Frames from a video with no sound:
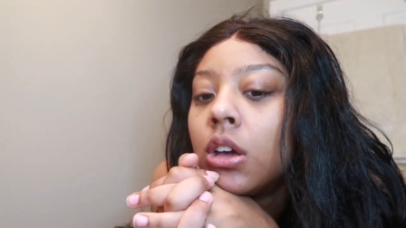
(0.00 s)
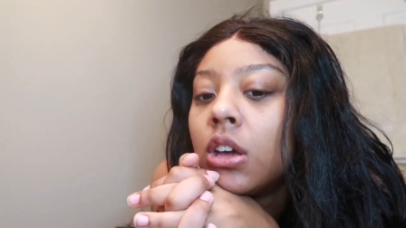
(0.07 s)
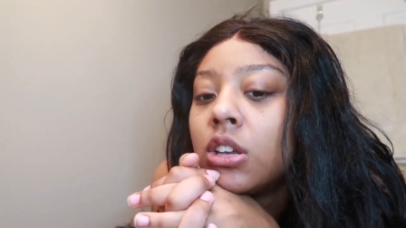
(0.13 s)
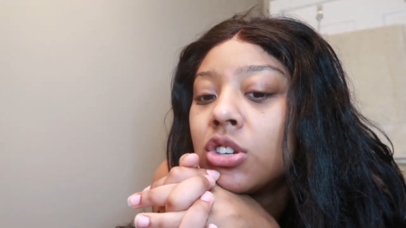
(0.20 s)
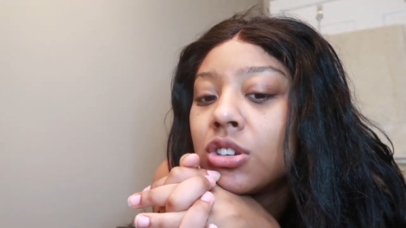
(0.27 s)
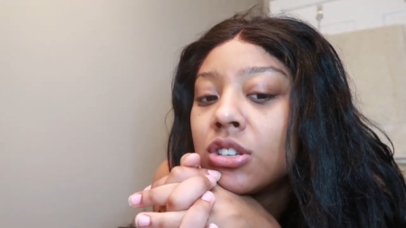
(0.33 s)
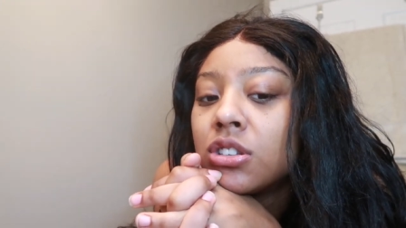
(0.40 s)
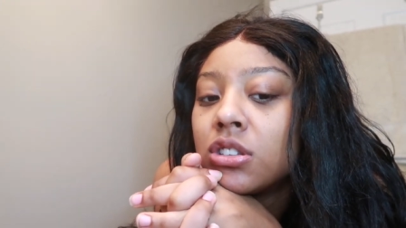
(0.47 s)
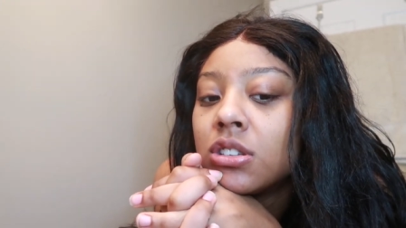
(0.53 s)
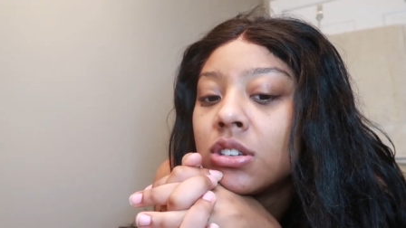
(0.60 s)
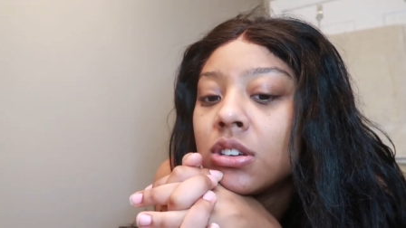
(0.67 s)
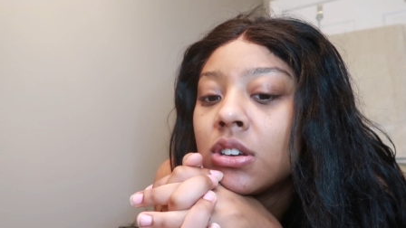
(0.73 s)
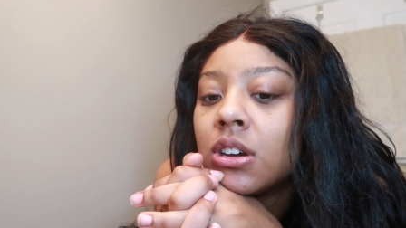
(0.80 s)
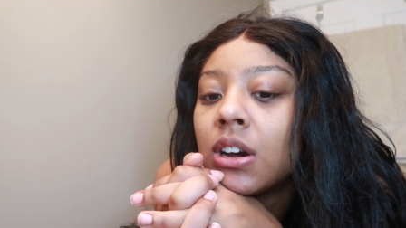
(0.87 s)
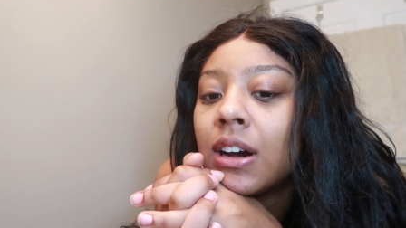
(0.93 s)
It's just
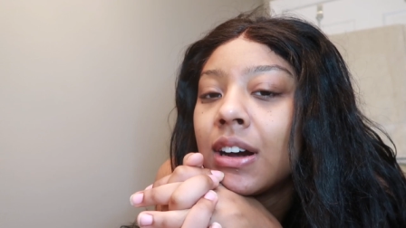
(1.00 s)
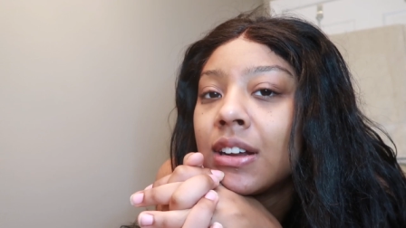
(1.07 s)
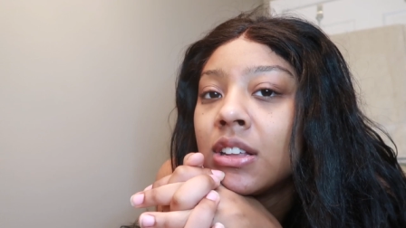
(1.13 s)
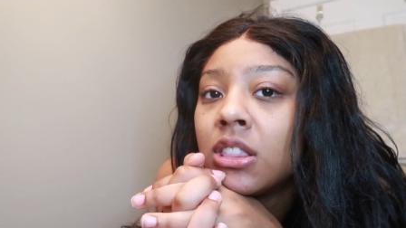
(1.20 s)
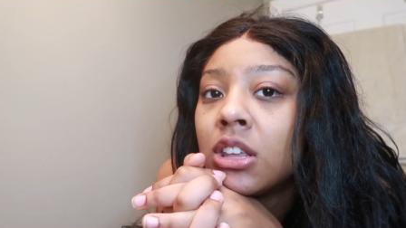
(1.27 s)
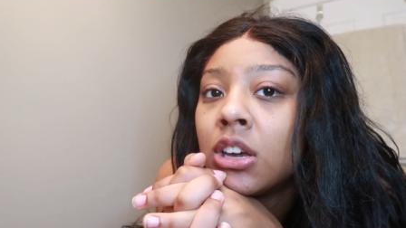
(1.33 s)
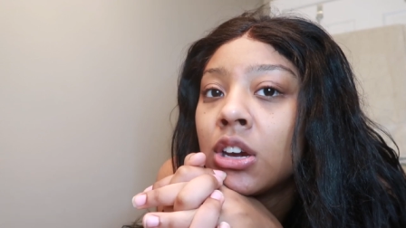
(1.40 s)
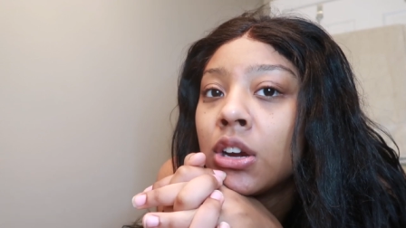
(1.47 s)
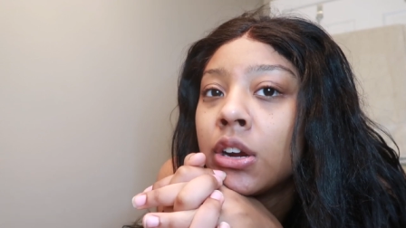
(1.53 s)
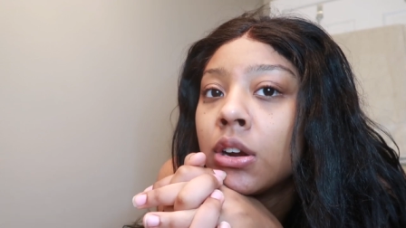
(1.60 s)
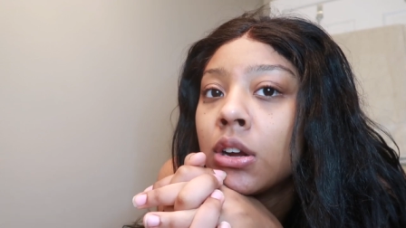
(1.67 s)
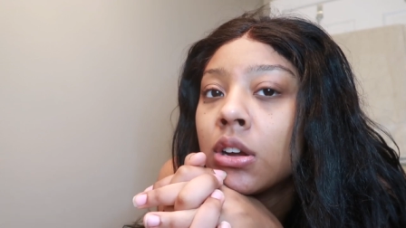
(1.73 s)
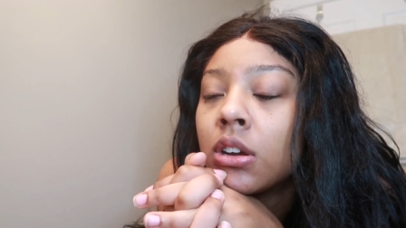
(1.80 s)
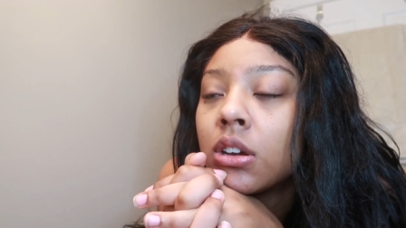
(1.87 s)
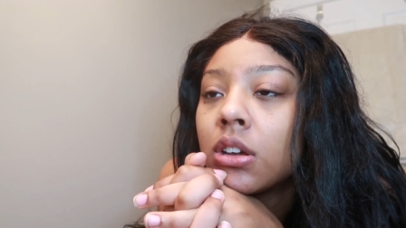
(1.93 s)
hot in
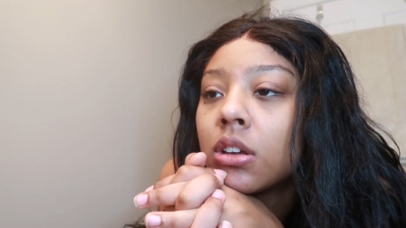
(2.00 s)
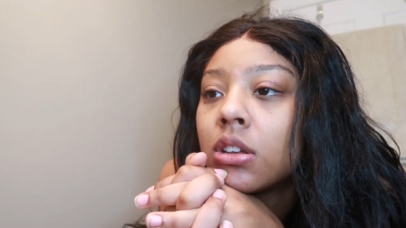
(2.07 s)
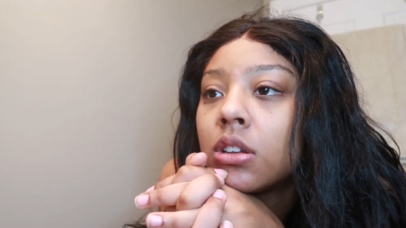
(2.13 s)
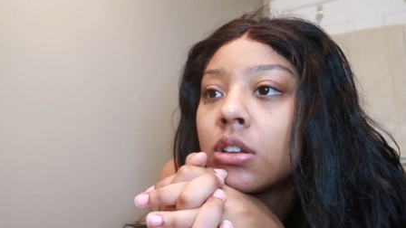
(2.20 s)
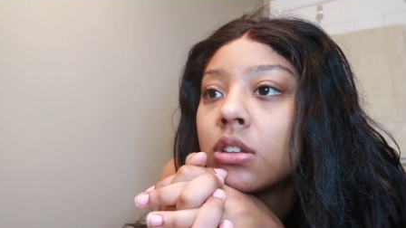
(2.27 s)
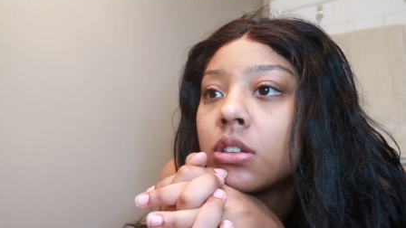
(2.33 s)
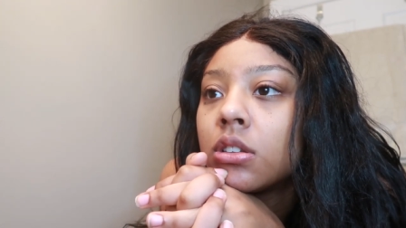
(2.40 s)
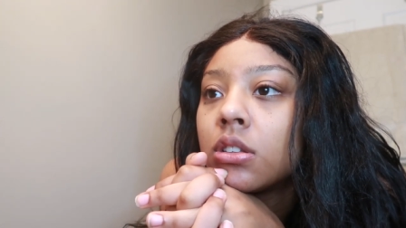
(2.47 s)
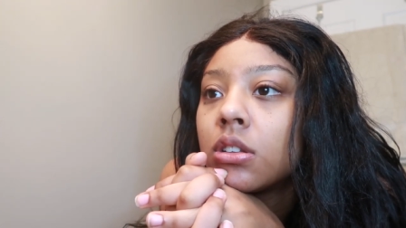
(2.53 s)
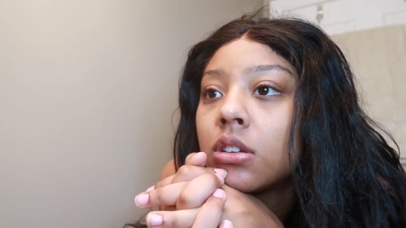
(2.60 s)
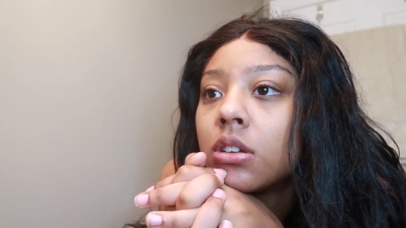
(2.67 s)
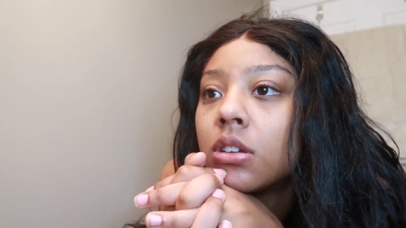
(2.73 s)
there because